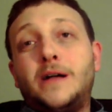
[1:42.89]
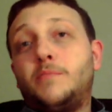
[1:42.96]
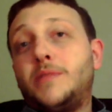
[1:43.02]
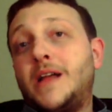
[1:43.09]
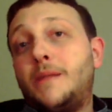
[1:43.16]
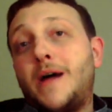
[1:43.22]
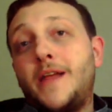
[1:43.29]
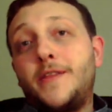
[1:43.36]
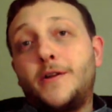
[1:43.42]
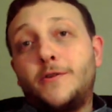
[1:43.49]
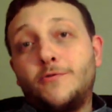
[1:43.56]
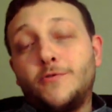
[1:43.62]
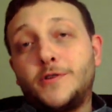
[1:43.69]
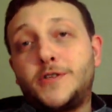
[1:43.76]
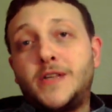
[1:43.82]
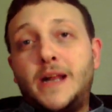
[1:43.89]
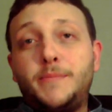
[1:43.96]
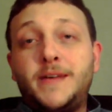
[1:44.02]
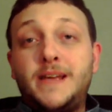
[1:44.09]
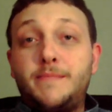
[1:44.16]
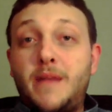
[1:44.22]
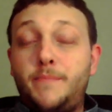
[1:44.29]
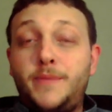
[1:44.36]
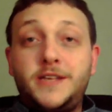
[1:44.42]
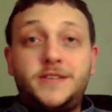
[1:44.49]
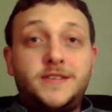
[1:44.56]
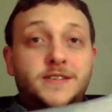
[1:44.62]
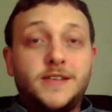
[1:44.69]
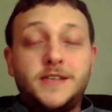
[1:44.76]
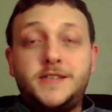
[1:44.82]
I'm going to play by their rules, and I'm going to get my
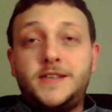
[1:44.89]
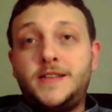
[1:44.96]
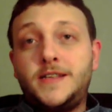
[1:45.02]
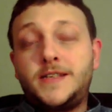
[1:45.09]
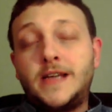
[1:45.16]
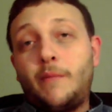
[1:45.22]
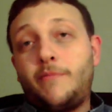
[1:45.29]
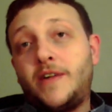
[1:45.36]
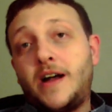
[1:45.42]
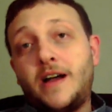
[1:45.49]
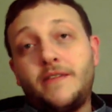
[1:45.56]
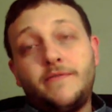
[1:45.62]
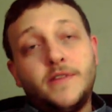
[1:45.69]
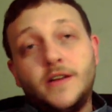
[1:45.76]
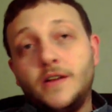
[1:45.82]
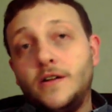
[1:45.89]
pages listed in the top 5